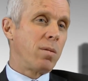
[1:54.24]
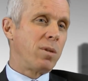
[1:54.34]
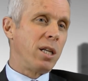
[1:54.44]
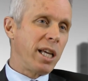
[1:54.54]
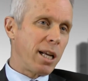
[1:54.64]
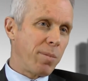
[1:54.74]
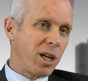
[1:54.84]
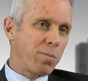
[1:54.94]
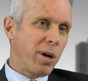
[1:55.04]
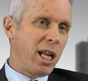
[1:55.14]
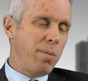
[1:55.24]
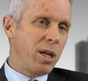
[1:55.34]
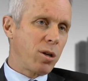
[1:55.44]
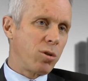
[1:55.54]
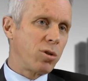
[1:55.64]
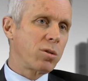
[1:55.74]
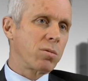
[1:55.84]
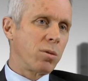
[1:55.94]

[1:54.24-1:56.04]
Didn't get much money because